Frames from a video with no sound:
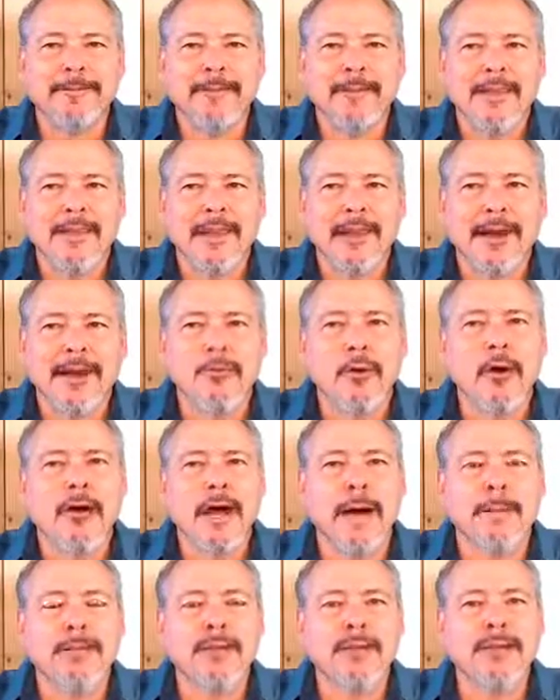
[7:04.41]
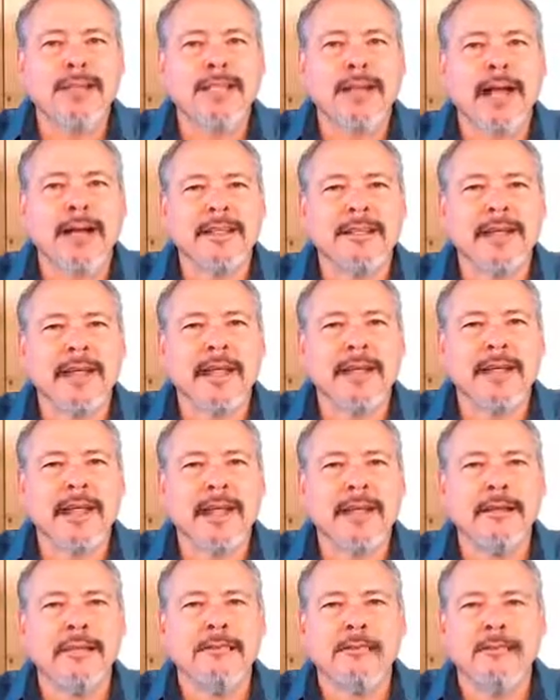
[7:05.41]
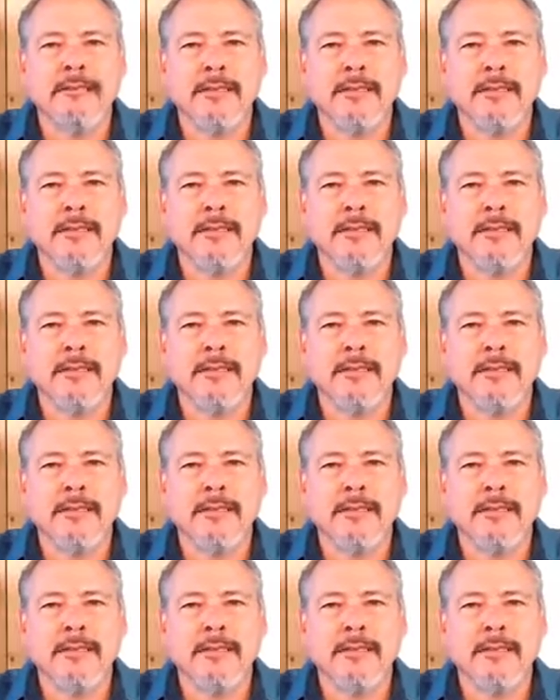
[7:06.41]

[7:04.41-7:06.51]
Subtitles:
I woke up to a text saying, hey,